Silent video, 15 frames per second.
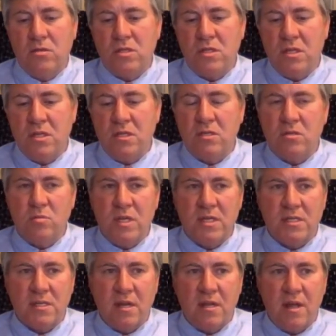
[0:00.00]
to cease to
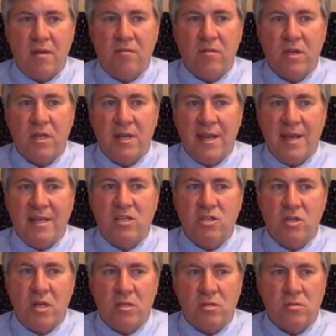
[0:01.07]
be a South African
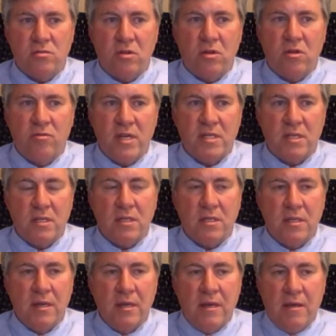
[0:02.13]
exchange control resident.